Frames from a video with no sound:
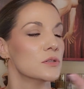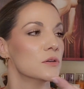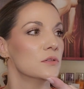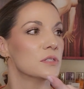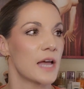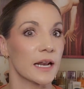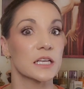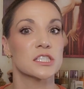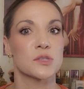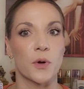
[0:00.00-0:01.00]
setting
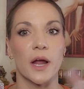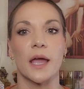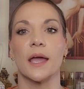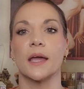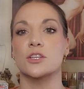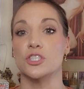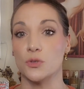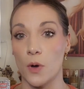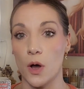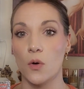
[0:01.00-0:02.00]
spray
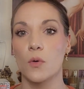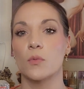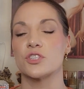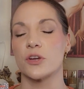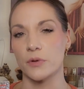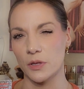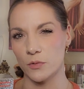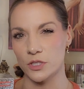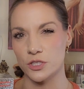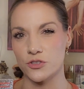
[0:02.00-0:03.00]
duo, which I really
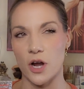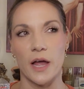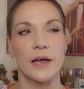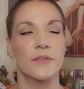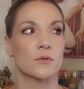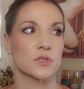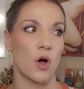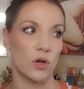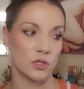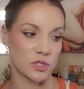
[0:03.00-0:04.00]
wanted to try. And there was
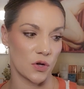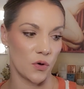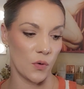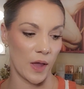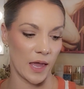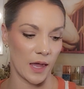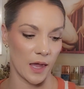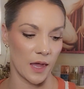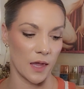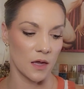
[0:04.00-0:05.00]
also
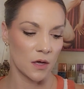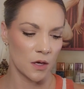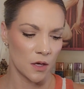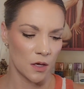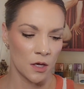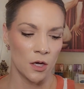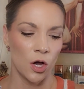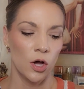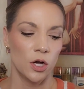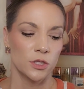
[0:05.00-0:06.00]
a
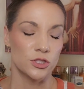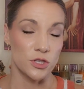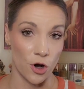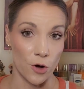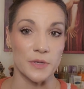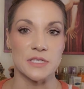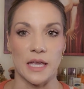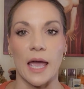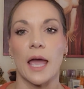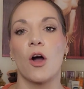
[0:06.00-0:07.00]
Urban
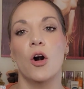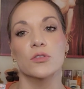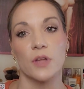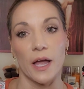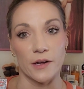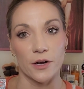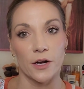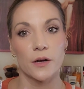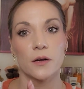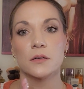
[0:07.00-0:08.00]
Decay
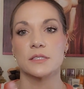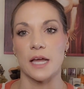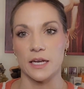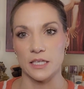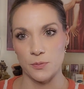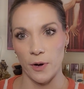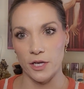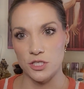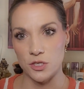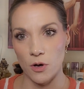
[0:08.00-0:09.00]
all-nighter setting spray
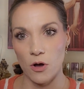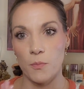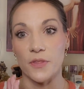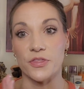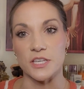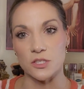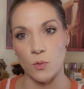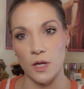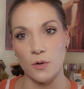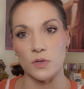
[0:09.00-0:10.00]
duo, but this
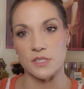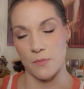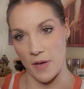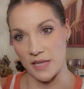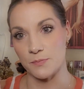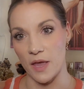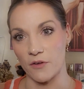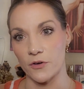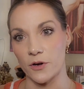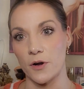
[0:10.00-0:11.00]
one was the best bang
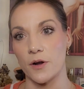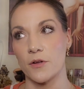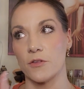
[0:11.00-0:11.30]
for